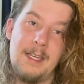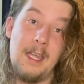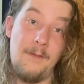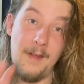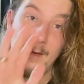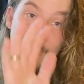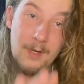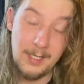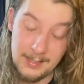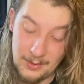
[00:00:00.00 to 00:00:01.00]
if
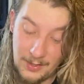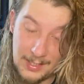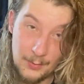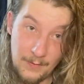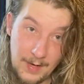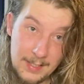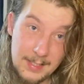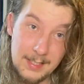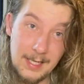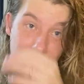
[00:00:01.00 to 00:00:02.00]
anybody is looking to
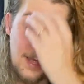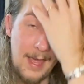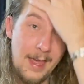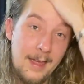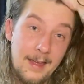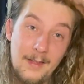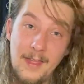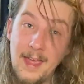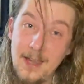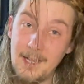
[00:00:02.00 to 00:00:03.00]
invest in their hair and their
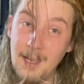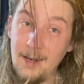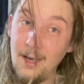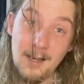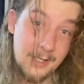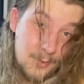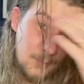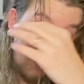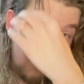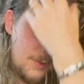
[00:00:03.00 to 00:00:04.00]
hair care, guys or
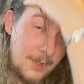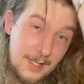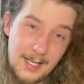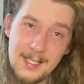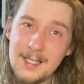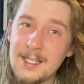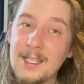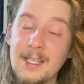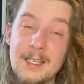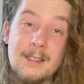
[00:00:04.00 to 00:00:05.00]
girls, this
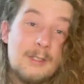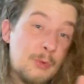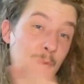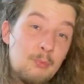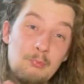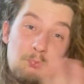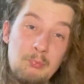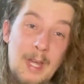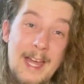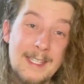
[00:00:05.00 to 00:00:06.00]
is
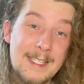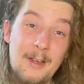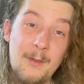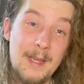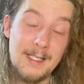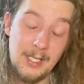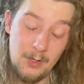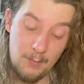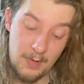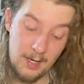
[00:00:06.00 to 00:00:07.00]
hands down the best thing you
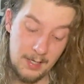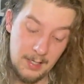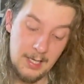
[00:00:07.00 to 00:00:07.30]
can buy.